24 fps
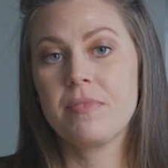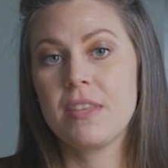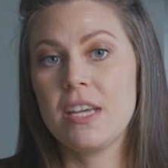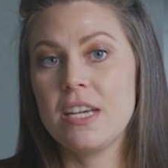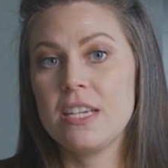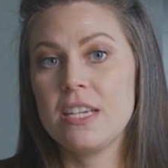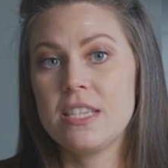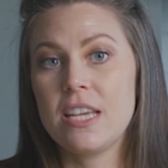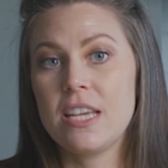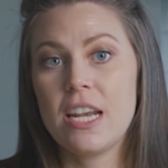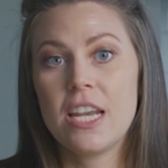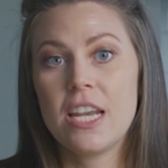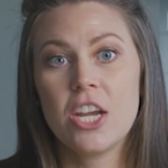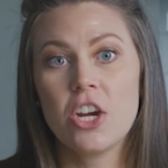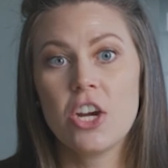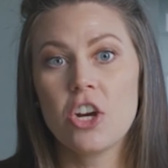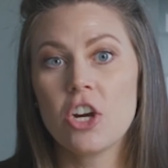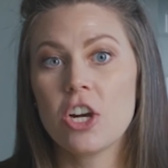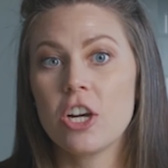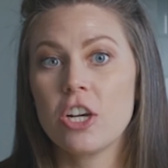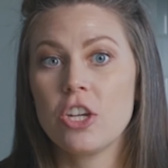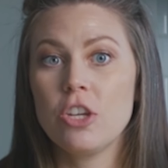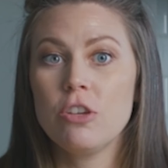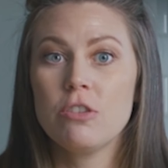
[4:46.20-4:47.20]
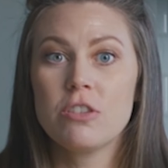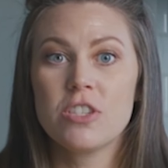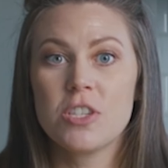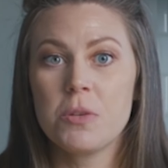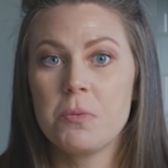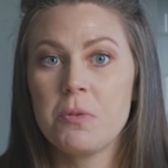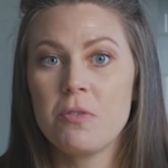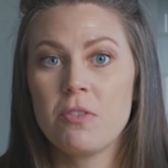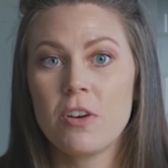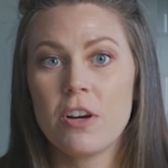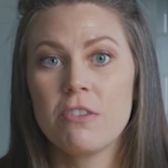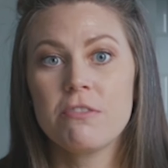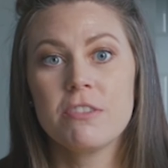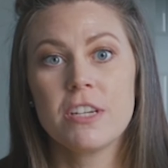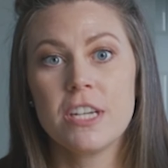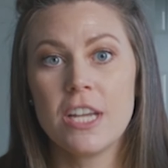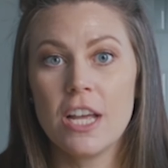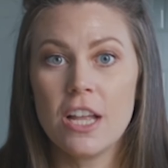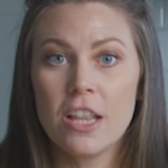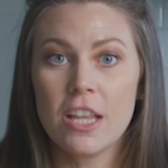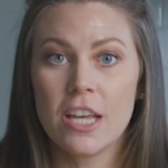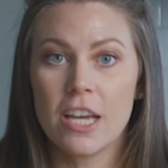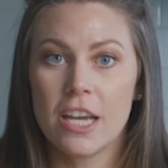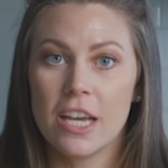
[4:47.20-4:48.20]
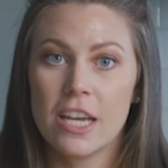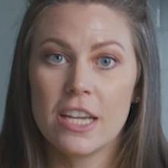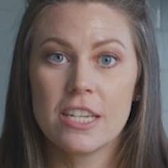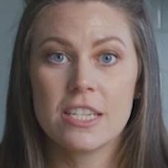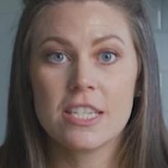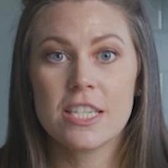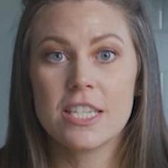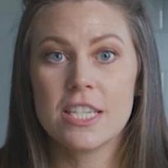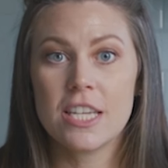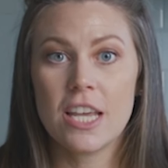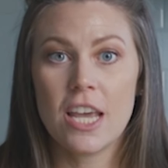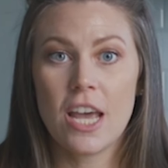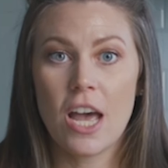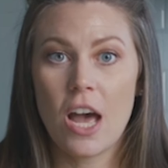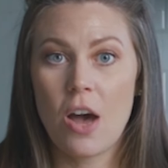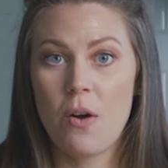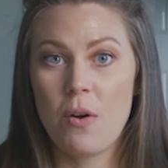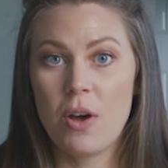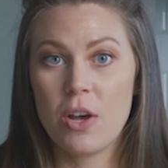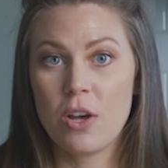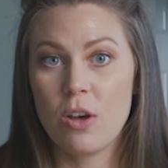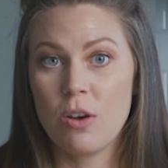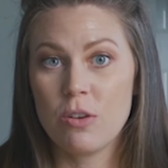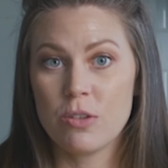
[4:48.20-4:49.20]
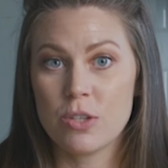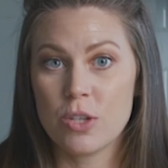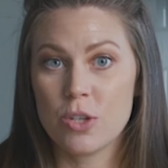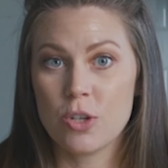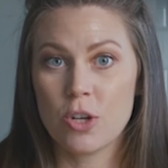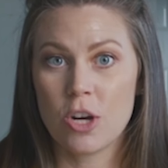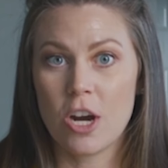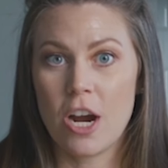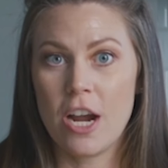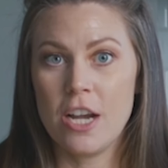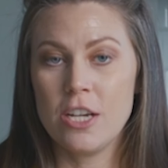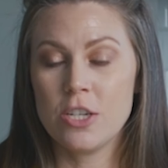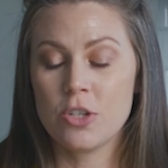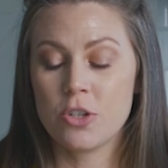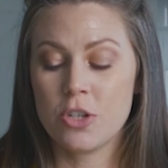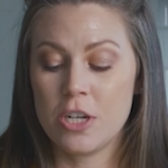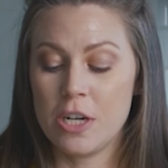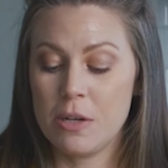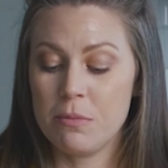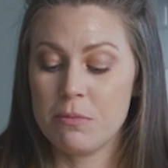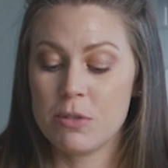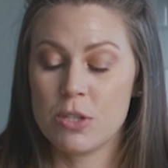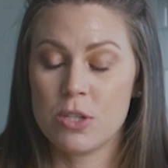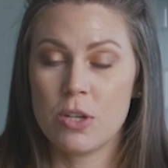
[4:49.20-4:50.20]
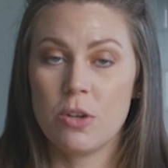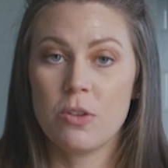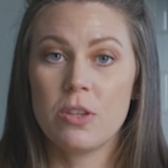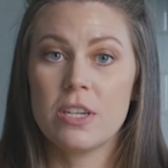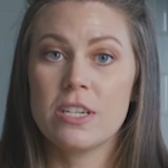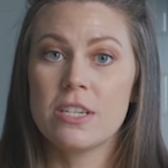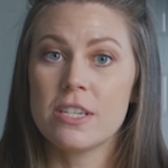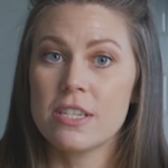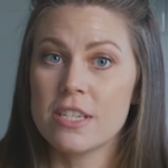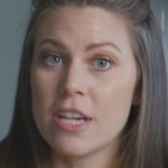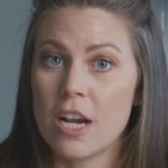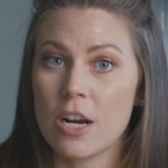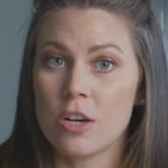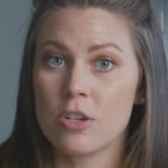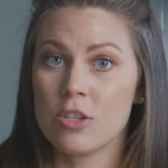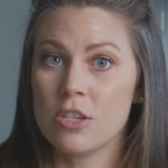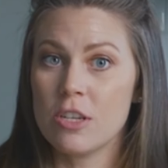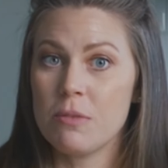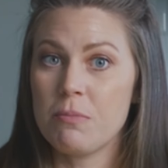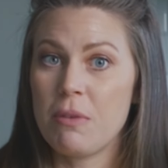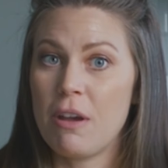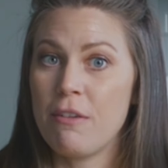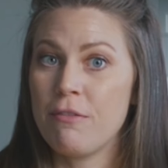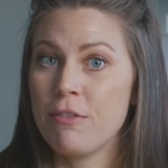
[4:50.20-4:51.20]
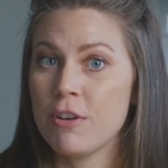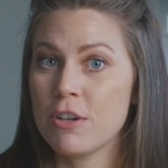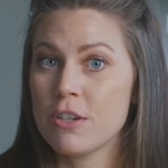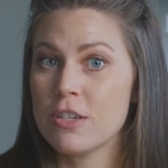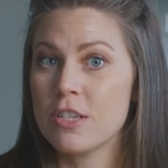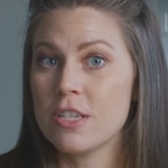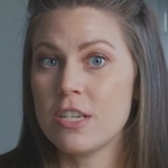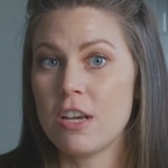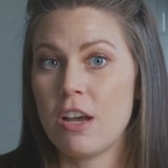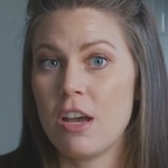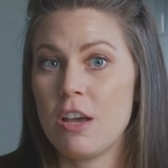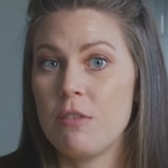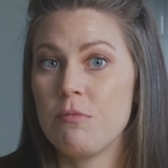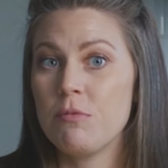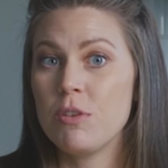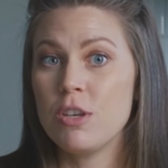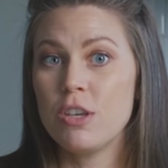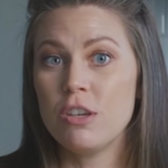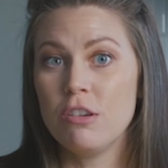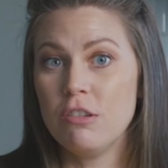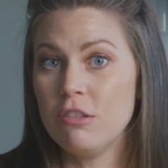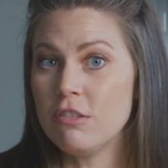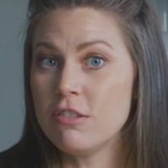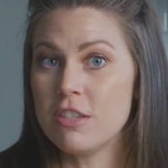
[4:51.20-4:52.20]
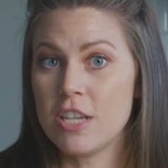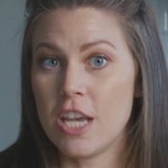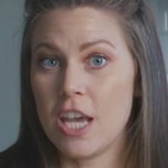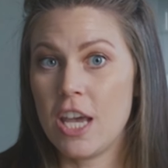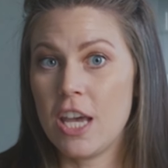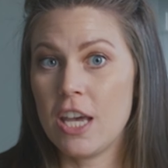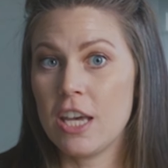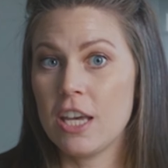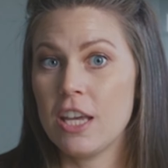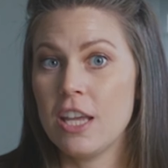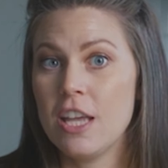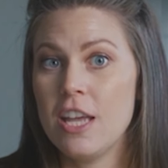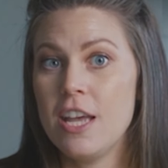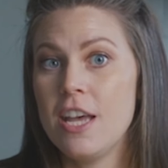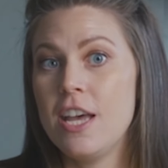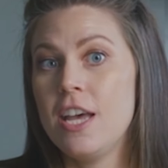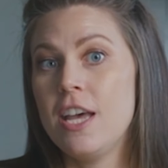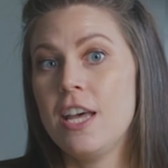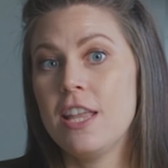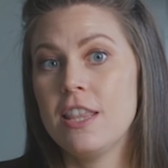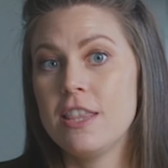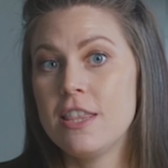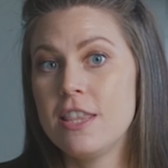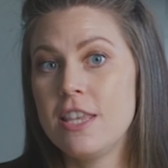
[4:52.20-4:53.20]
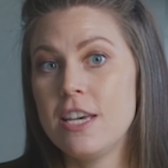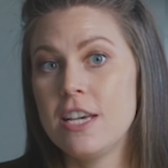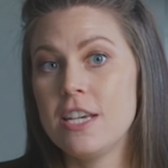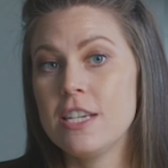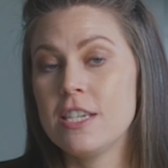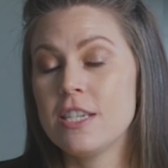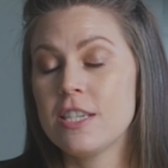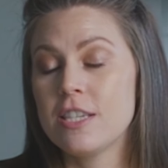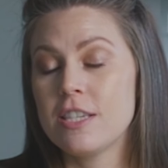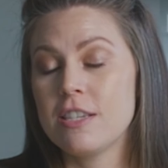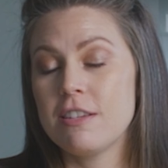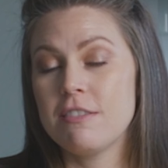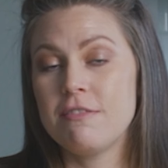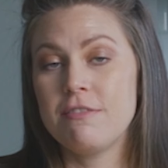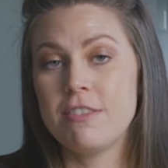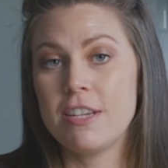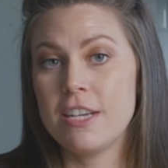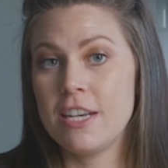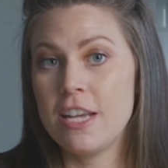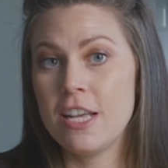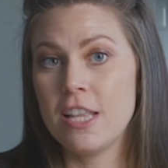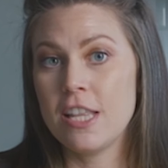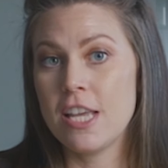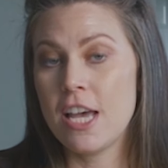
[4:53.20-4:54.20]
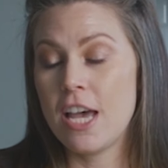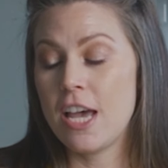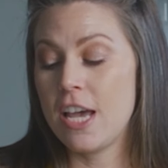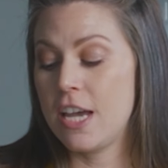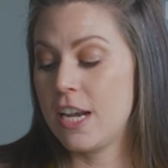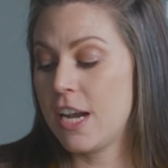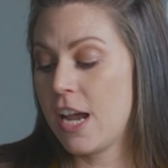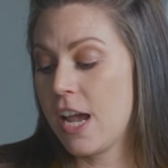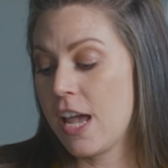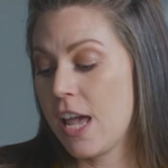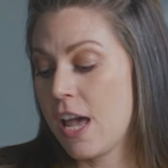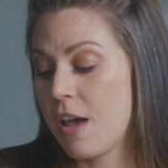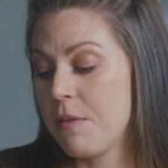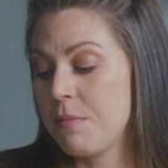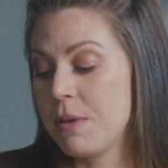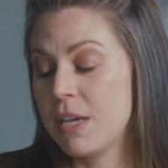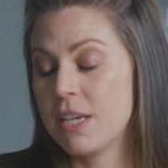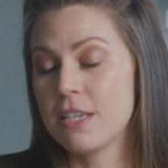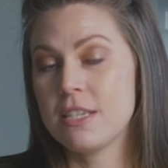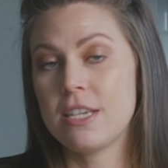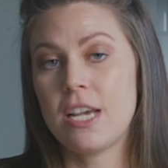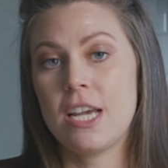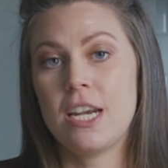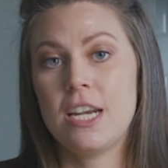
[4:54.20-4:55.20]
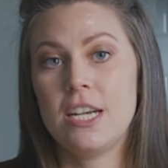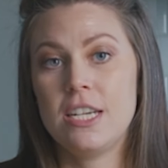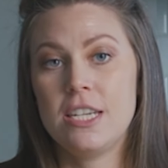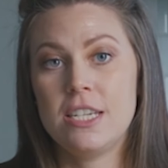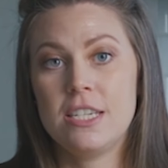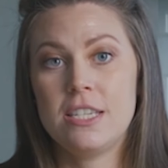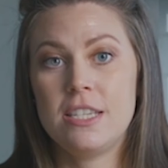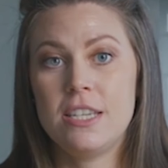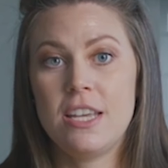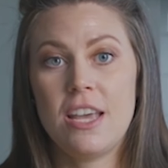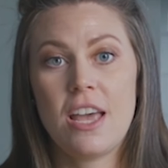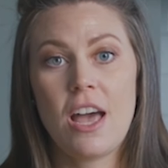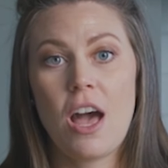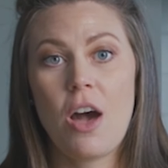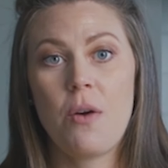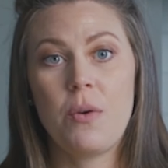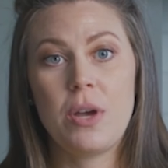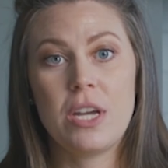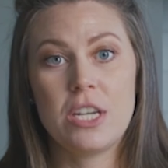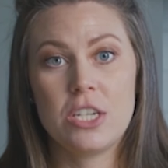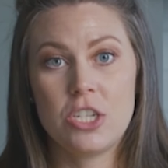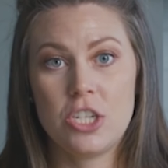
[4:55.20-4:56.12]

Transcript: They said, here, use some of our vanilla and see how it goes in your ice cream. So this is actually my first time using this vanilla, and I am excited to see how it